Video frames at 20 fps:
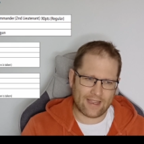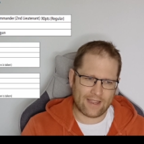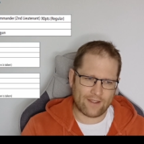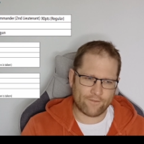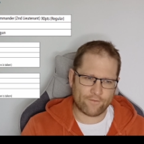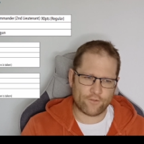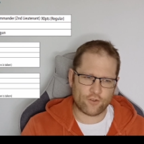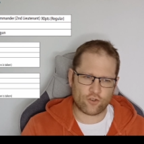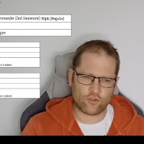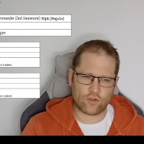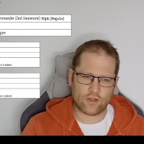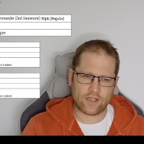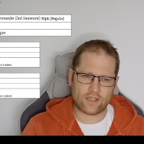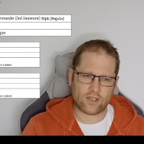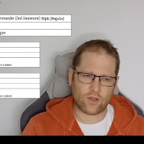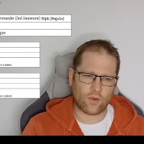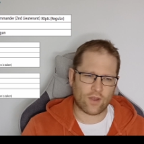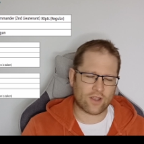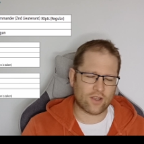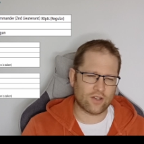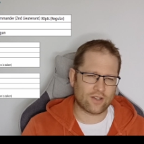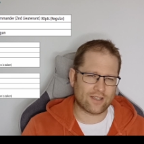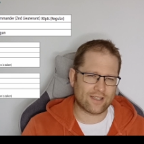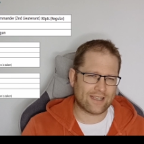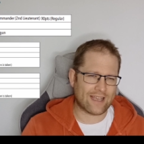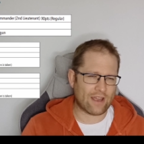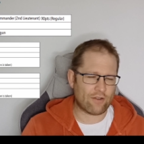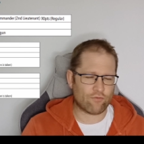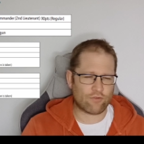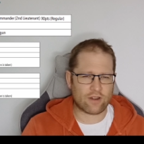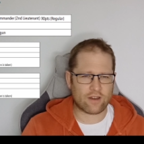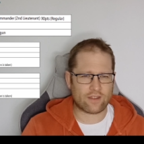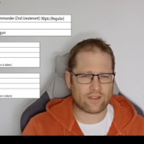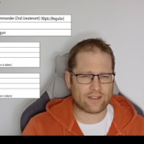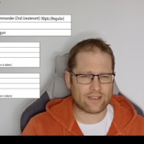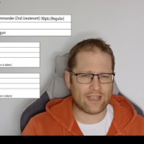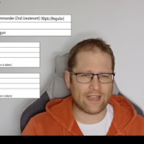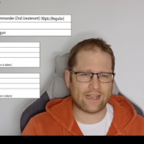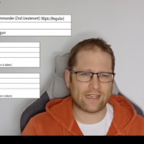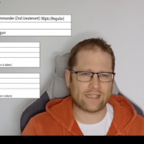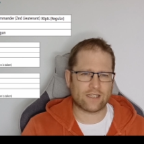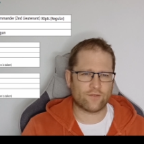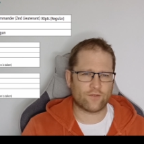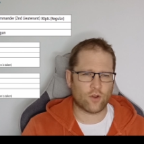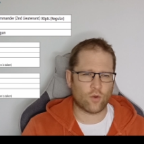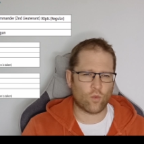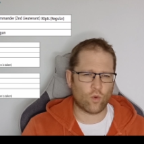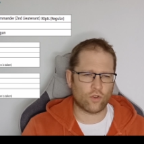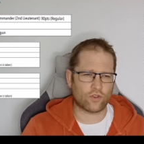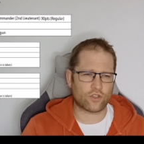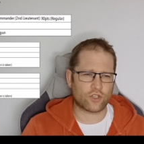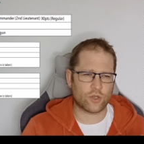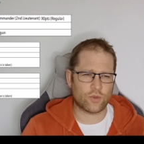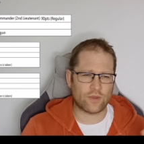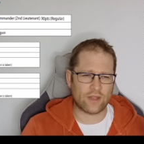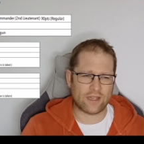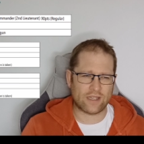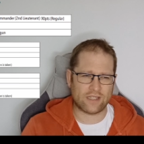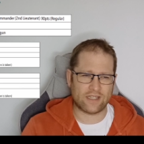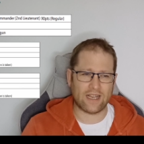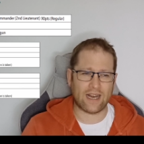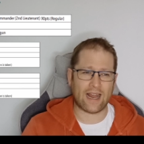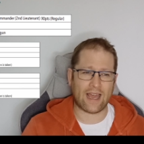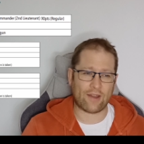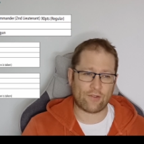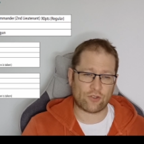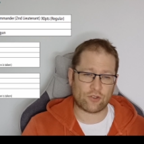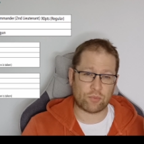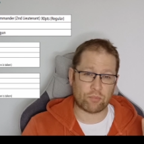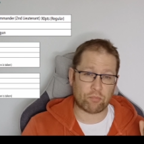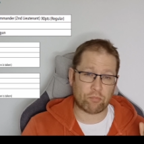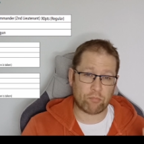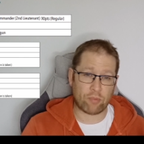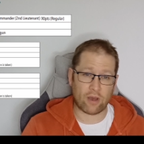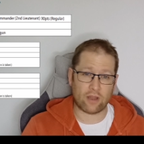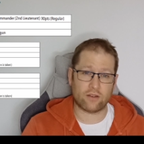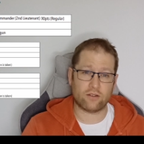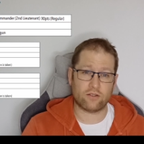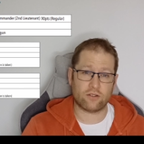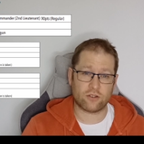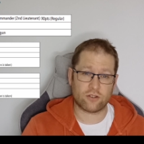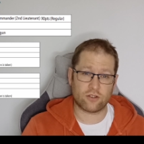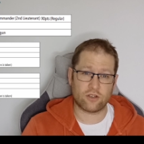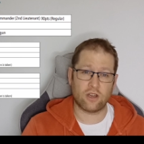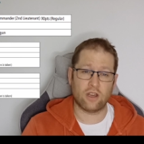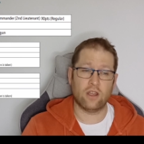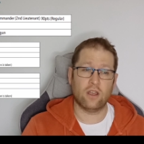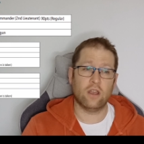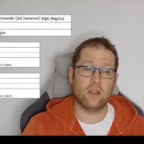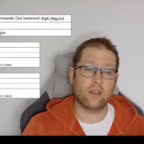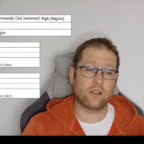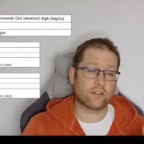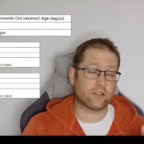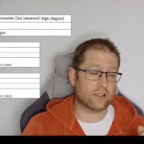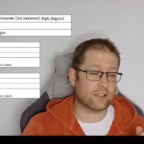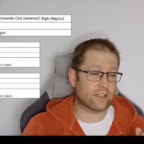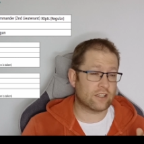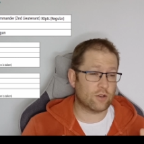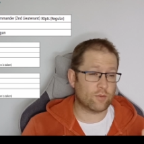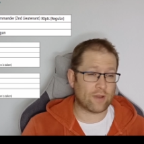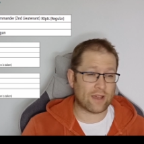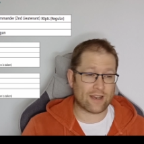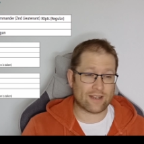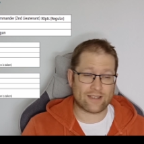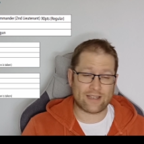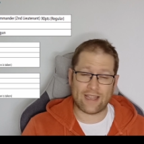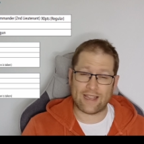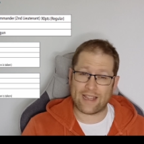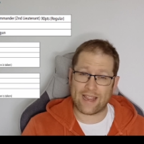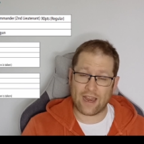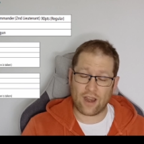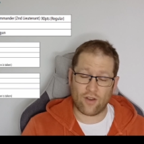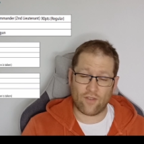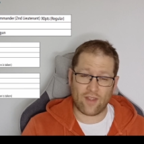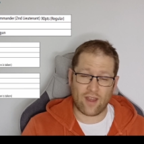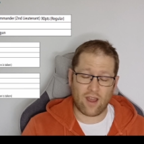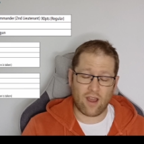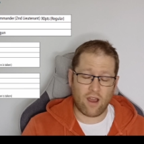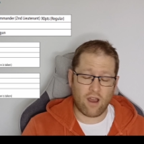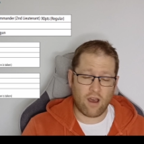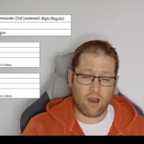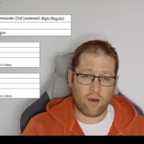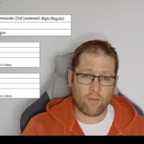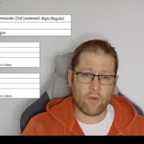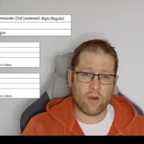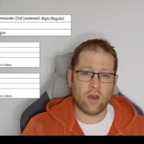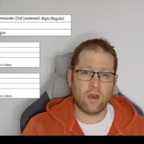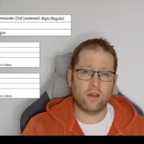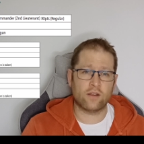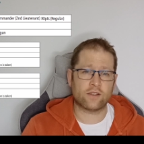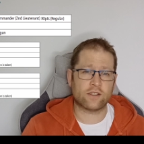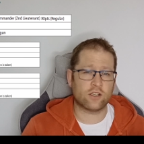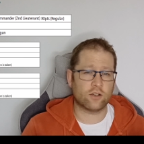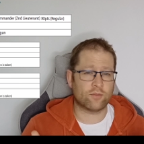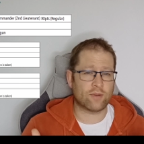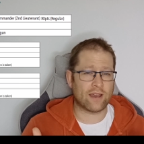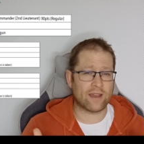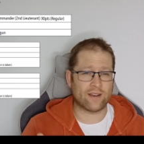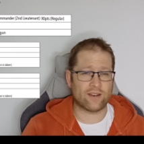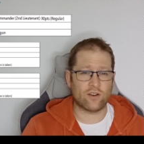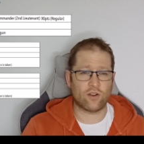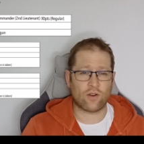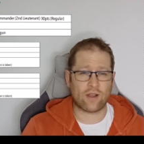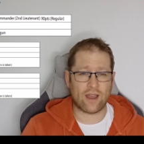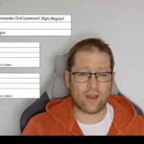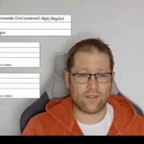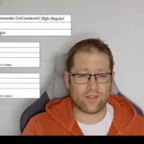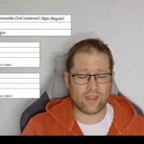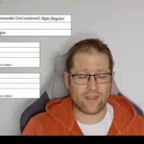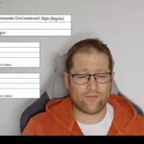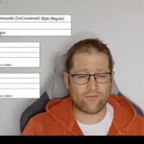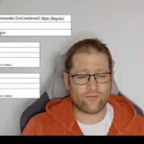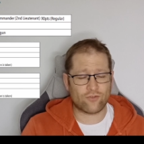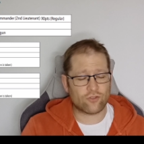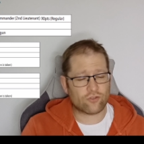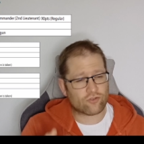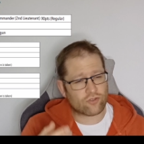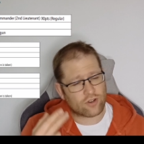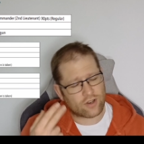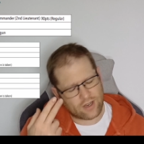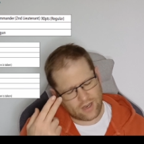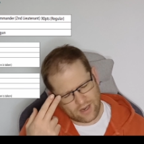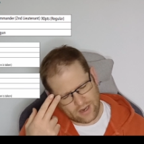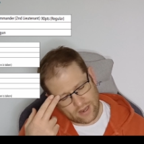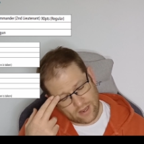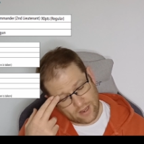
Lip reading: infantry, so I could get rid of the tanks if I want to, and they still have some punch. So still be able to take care of that armor, still be able to knock out the infantry.